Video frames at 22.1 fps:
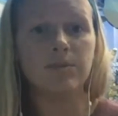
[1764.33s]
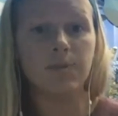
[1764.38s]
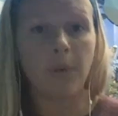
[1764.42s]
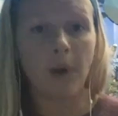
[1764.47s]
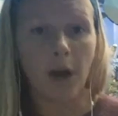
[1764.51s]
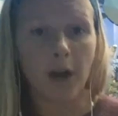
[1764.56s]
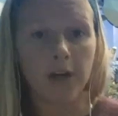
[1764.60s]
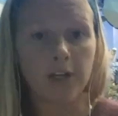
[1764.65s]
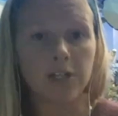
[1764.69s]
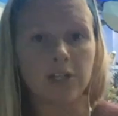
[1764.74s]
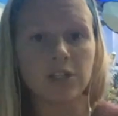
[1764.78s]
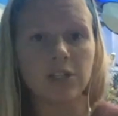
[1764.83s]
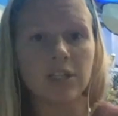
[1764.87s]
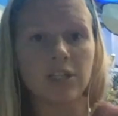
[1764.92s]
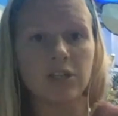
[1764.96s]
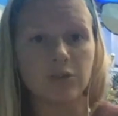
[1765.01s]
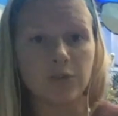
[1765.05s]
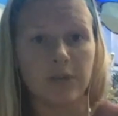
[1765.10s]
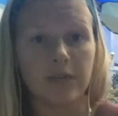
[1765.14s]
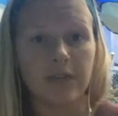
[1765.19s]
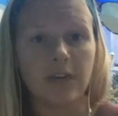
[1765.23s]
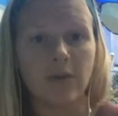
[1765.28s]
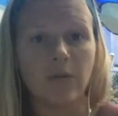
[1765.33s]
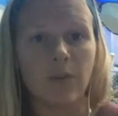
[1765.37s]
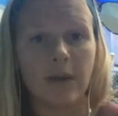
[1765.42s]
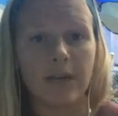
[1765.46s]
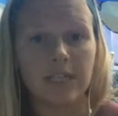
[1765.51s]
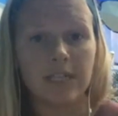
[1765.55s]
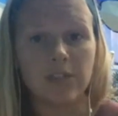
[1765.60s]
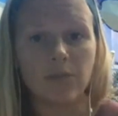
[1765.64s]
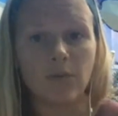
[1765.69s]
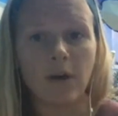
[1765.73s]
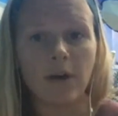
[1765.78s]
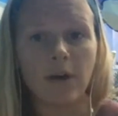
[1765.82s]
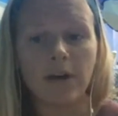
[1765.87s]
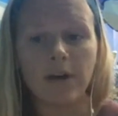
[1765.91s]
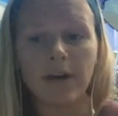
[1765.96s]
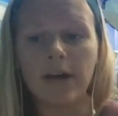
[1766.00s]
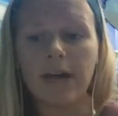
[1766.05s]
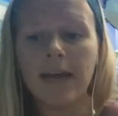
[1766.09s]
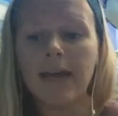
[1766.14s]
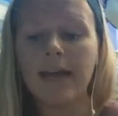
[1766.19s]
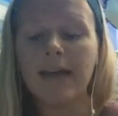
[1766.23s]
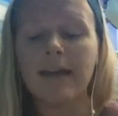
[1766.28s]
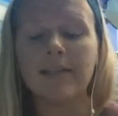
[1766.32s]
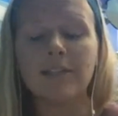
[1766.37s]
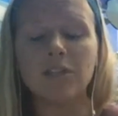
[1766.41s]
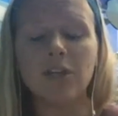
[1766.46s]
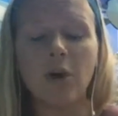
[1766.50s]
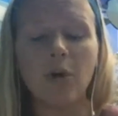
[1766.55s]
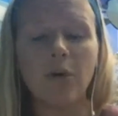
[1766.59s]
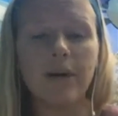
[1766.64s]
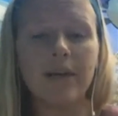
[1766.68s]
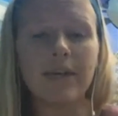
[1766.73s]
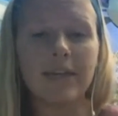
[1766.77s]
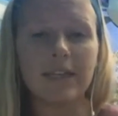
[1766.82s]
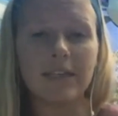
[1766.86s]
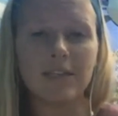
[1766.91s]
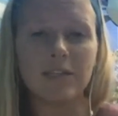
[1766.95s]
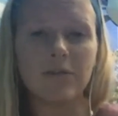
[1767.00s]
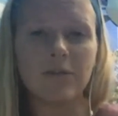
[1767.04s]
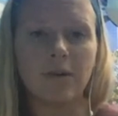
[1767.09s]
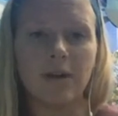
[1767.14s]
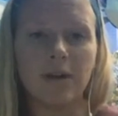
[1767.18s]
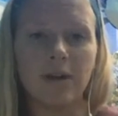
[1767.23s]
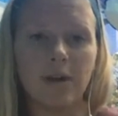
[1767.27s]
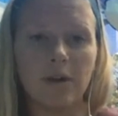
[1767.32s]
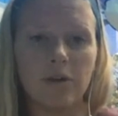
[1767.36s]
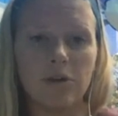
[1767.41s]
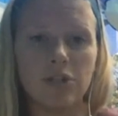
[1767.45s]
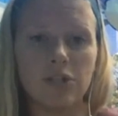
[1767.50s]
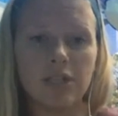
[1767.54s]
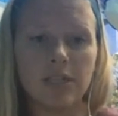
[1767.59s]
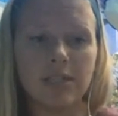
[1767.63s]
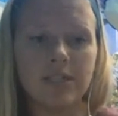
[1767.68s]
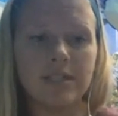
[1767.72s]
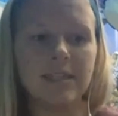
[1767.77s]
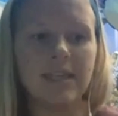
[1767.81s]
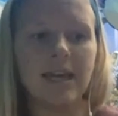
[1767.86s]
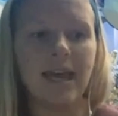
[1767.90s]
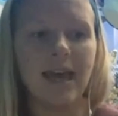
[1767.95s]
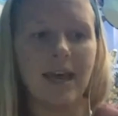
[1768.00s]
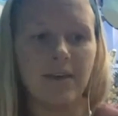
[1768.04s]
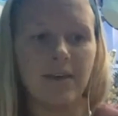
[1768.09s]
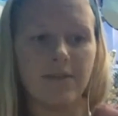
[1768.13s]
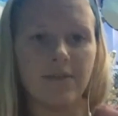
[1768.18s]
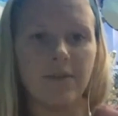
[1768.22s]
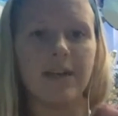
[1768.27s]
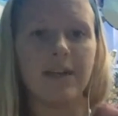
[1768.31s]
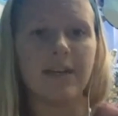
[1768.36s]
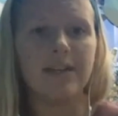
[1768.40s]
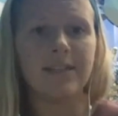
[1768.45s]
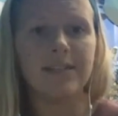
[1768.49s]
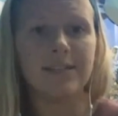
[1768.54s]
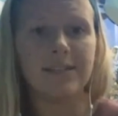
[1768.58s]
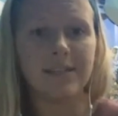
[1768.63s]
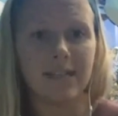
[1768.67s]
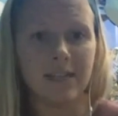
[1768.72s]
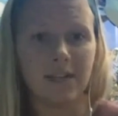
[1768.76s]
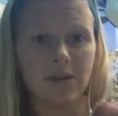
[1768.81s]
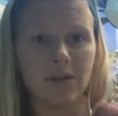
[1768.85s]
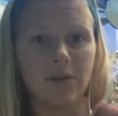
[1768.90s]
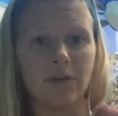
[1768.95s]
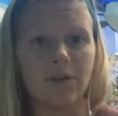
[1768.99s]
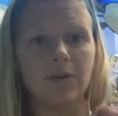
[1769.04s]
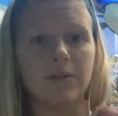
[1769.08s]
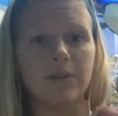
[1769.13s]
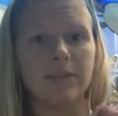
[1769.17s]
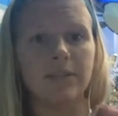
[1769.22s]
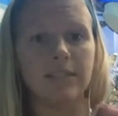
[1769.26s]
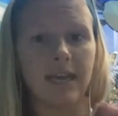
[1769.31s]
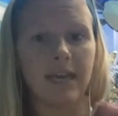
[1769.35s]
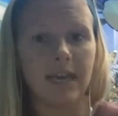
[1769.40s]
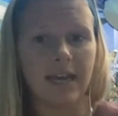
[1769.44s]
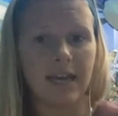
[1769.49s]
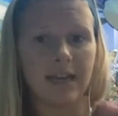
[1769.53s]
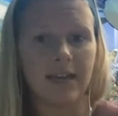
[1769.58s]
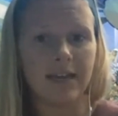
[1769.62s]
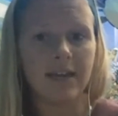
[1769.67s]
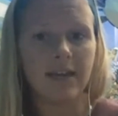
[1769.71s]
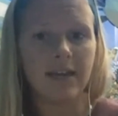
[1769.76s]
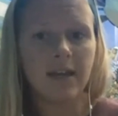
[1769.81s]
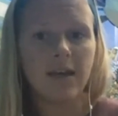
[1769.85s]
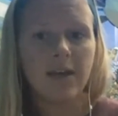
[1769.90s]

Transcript: partially treated wastewater is going into our oceans every single day.